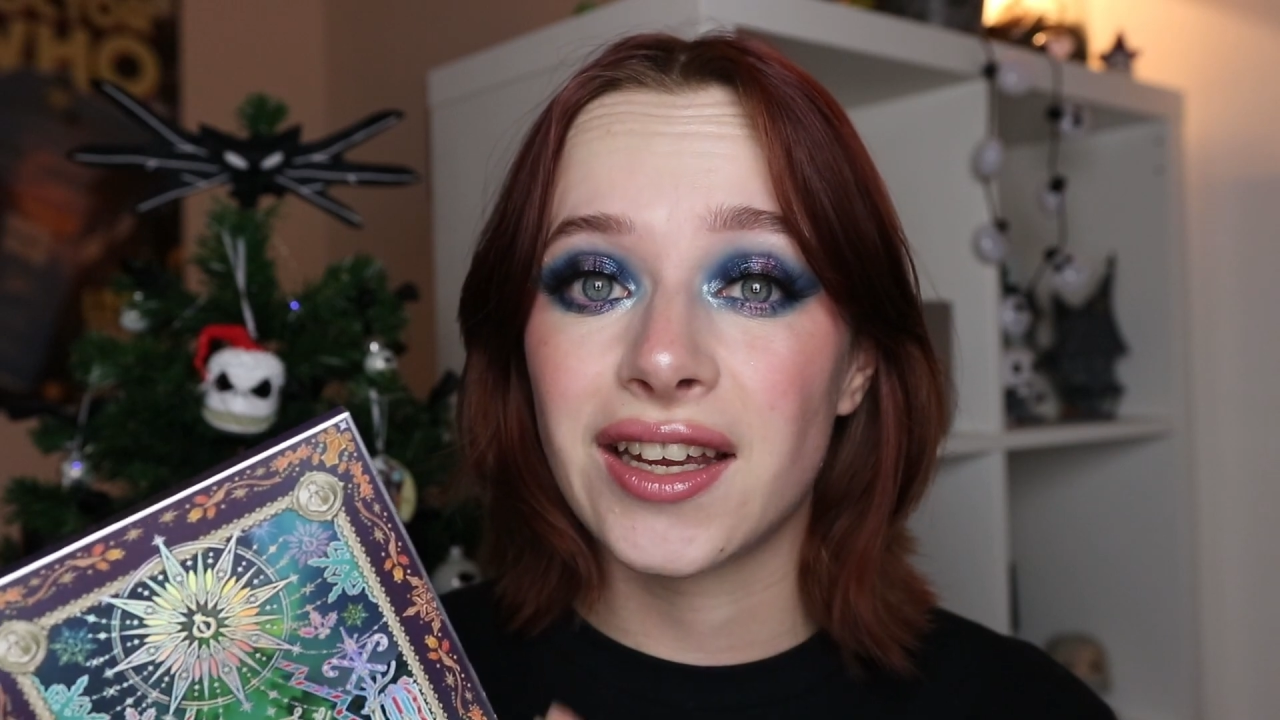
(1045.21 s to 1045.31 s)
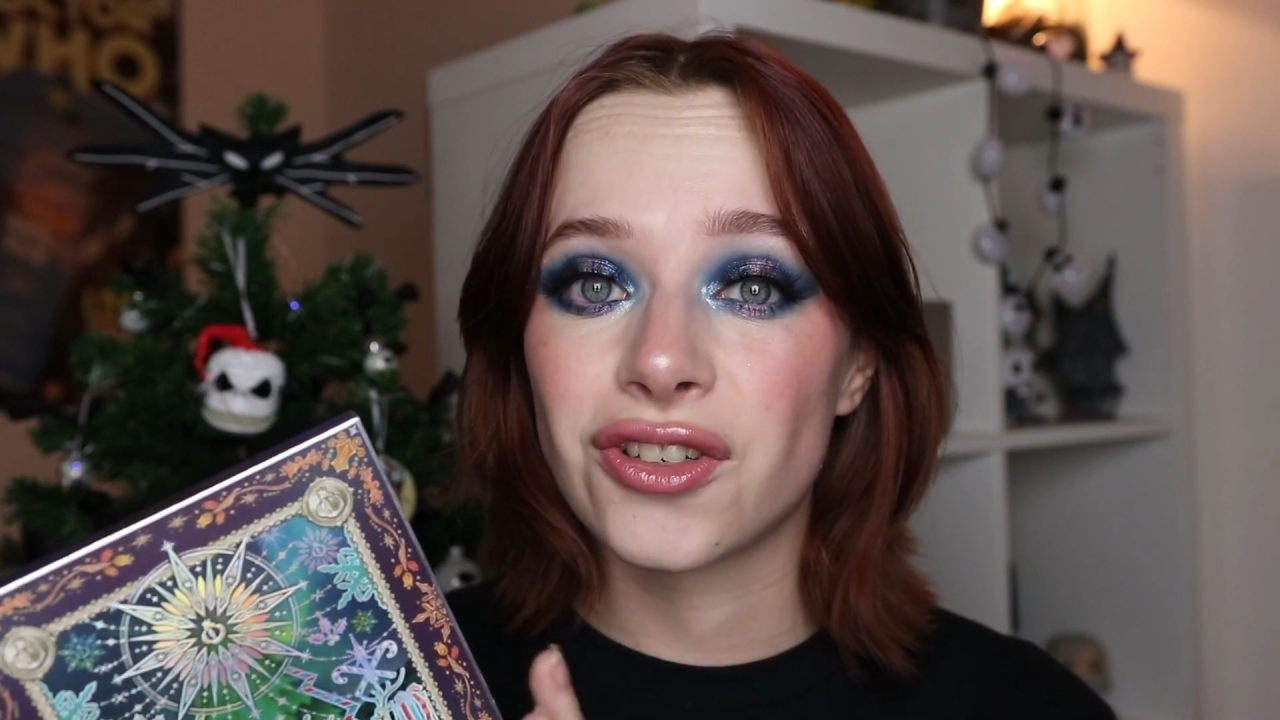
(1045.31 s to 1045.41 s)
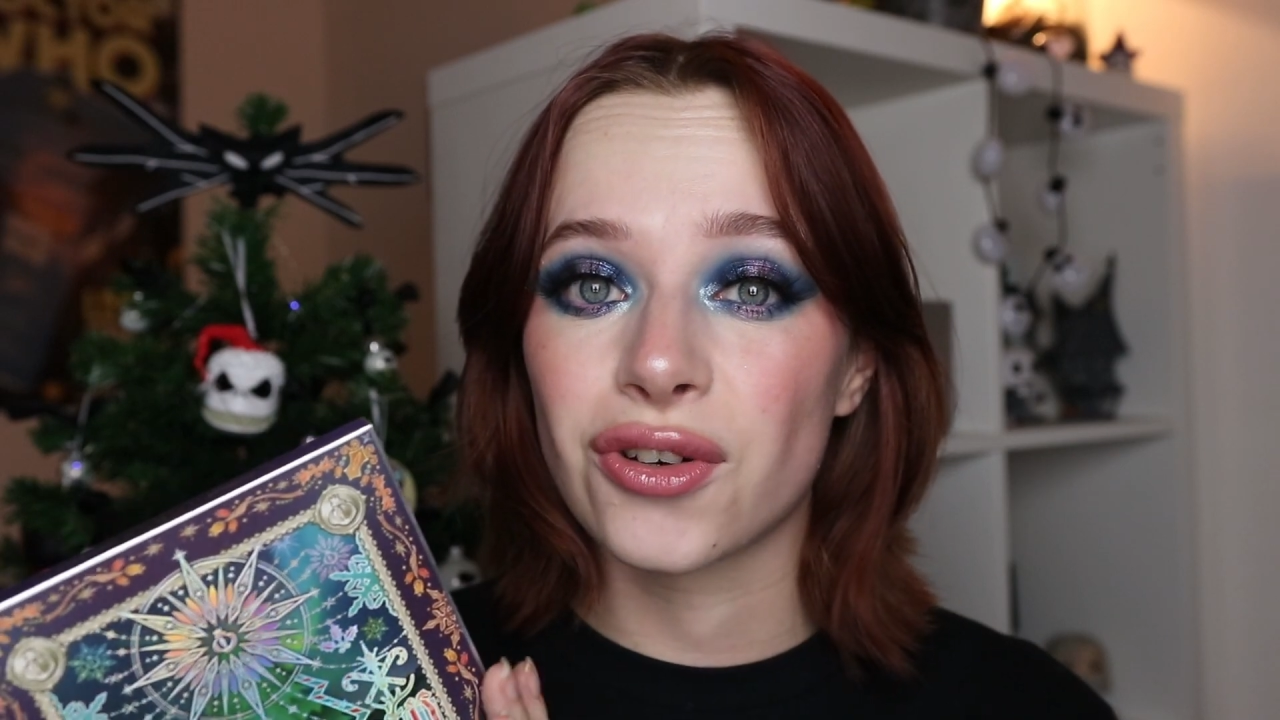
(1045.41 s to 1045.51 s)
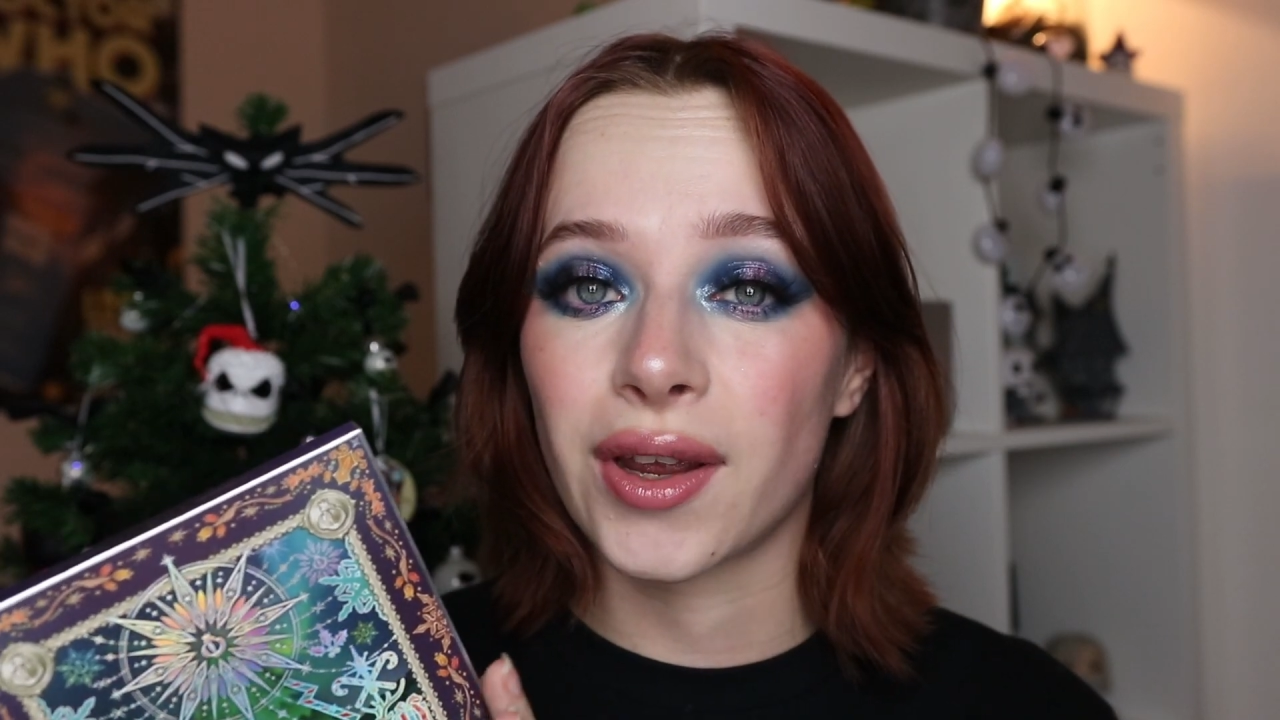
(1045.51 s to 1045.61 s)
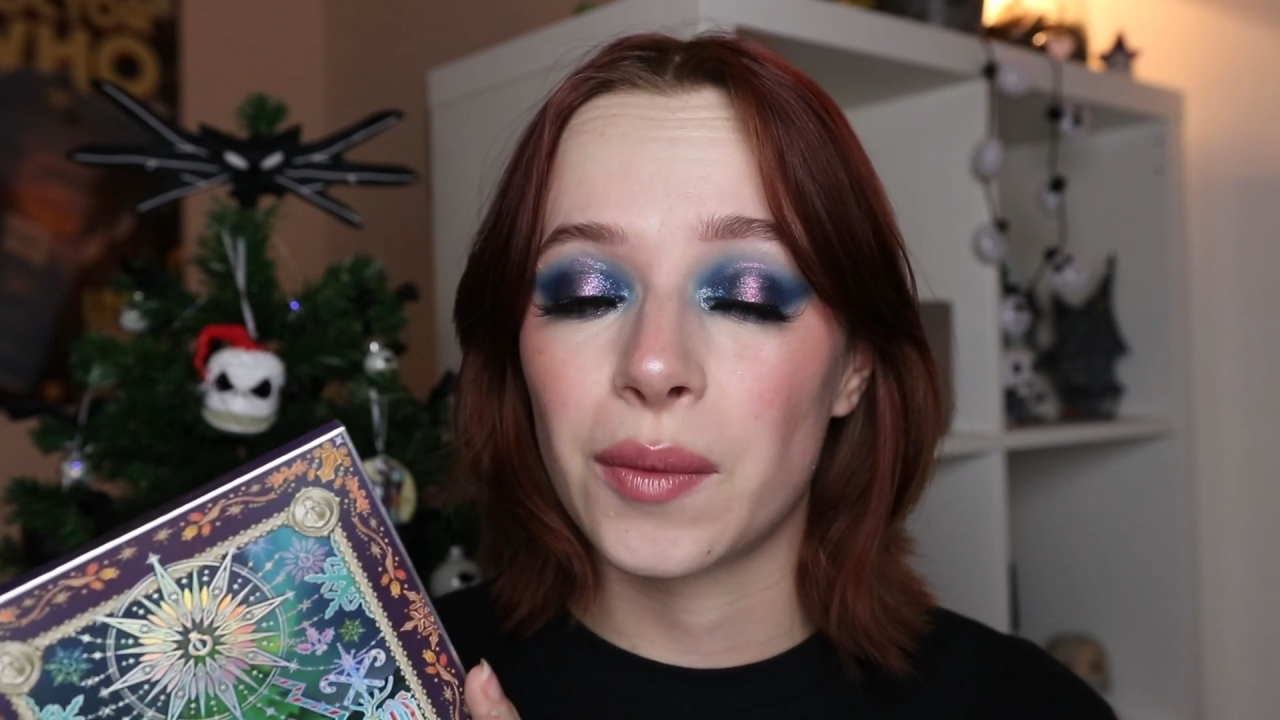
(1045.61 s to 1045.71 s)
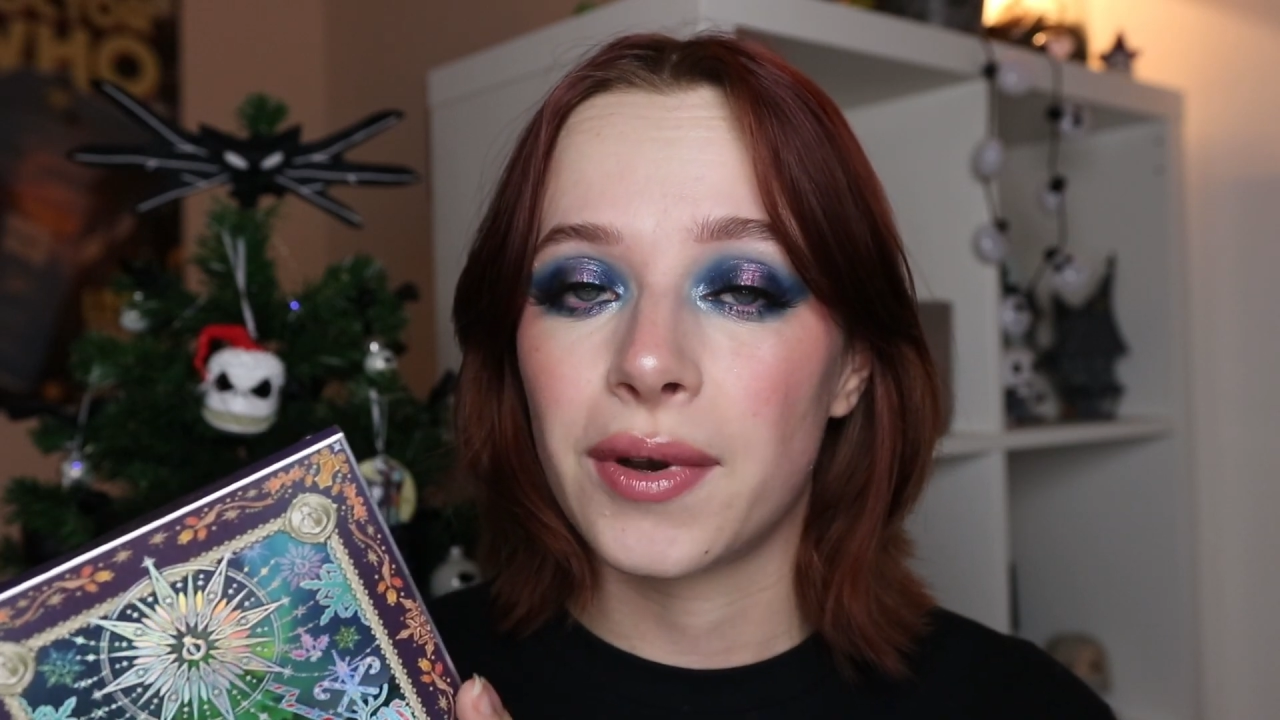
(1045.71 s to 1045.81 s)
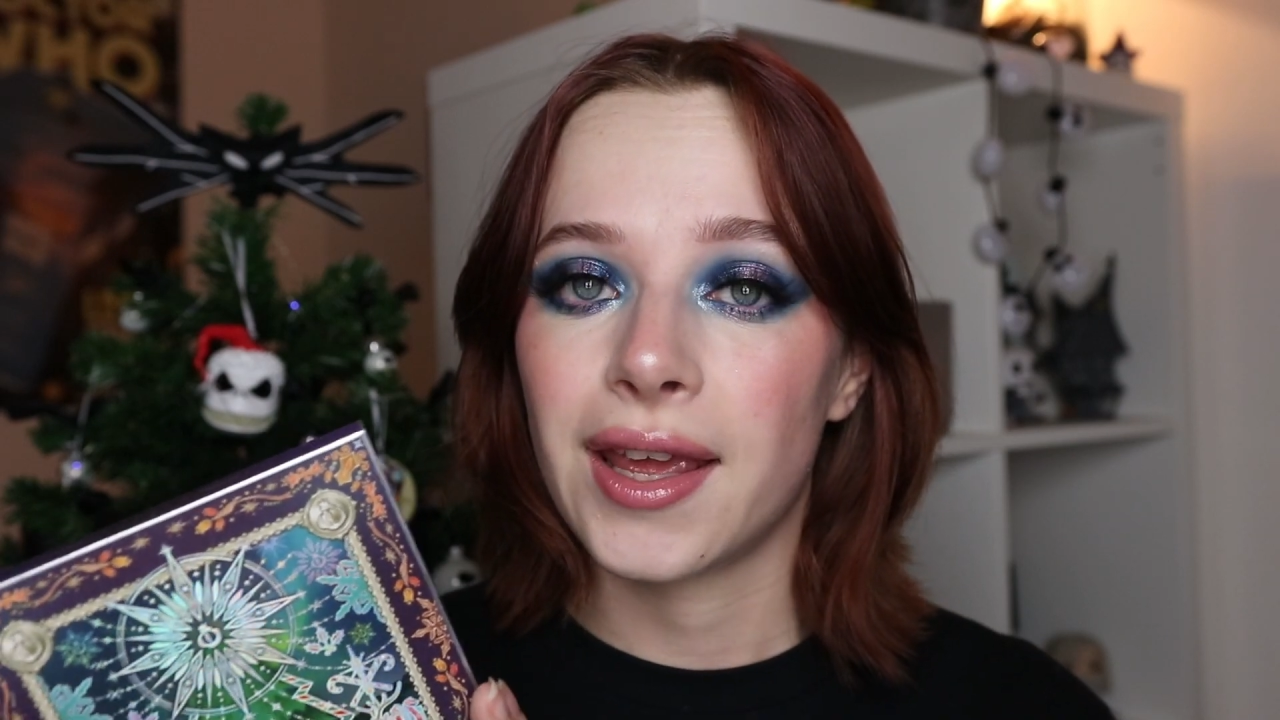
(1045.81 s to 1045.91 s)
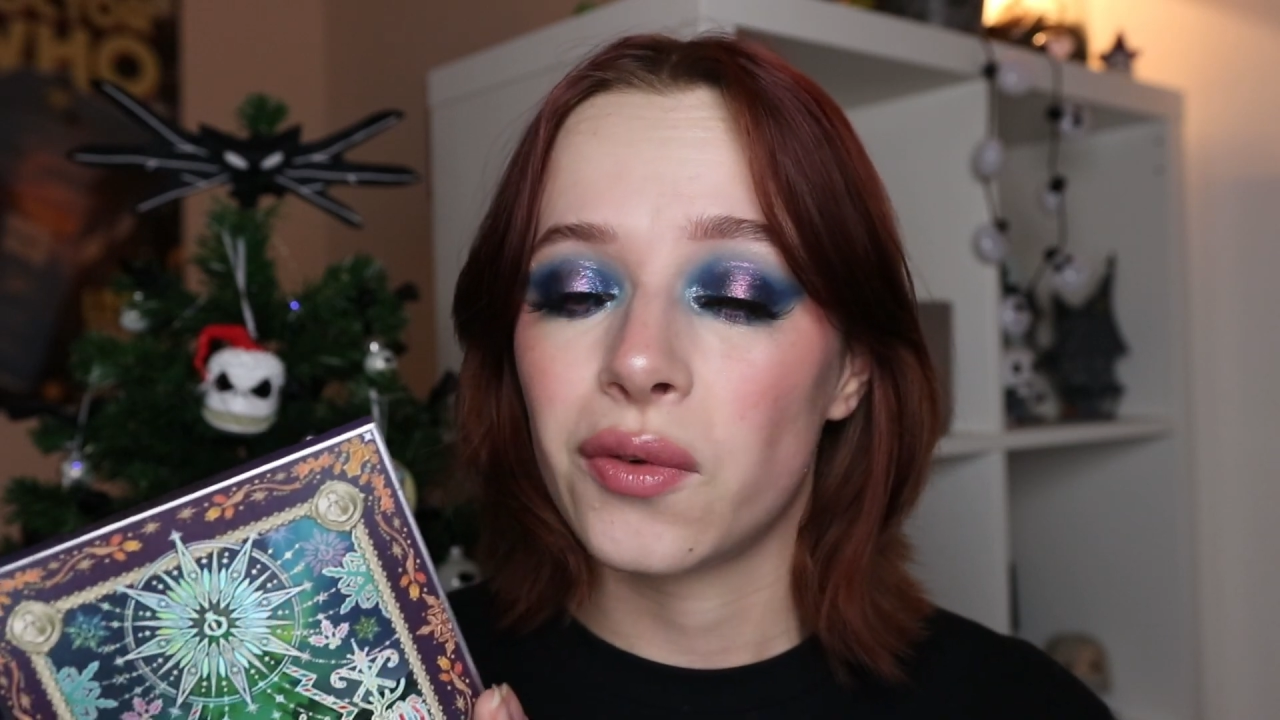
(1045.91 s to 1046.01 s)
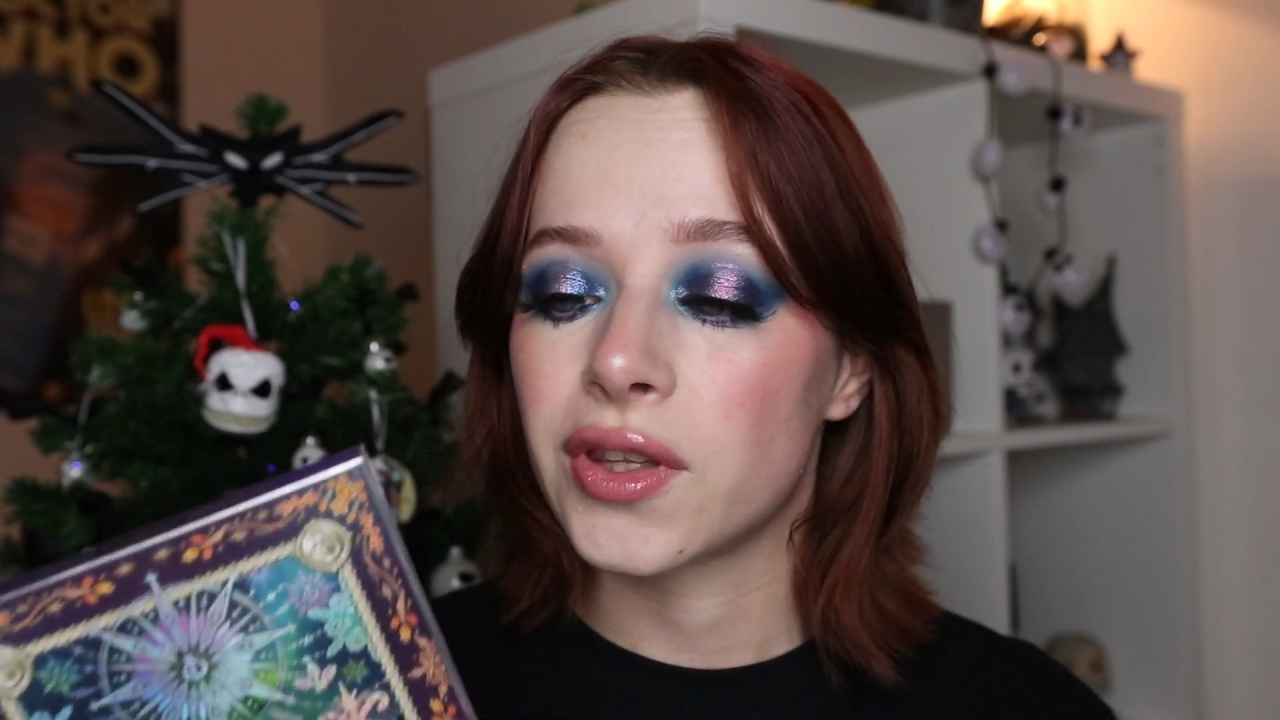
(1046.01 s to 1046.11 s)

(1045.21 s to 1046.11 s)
enjoying playing